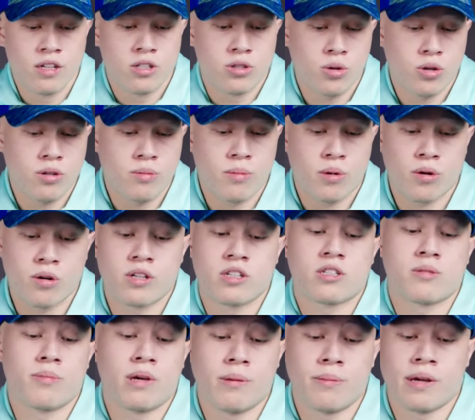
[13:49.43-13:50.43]
Jordan
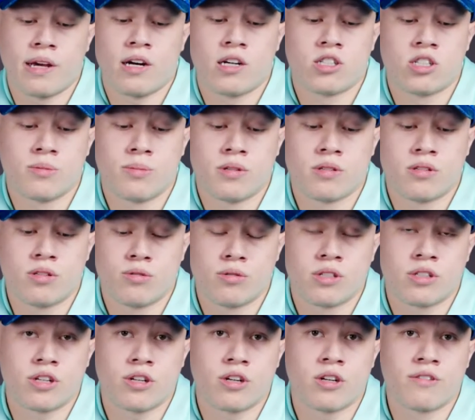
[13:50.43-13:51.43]
Morris may be eligible to
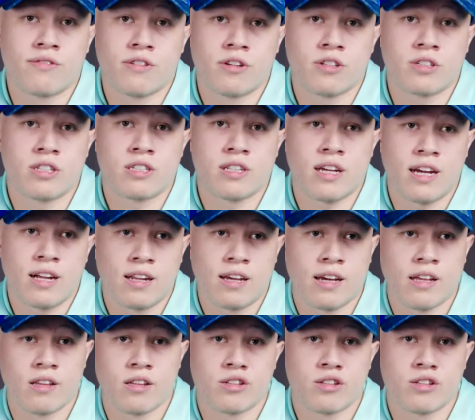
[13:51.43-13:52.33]
return versus LA.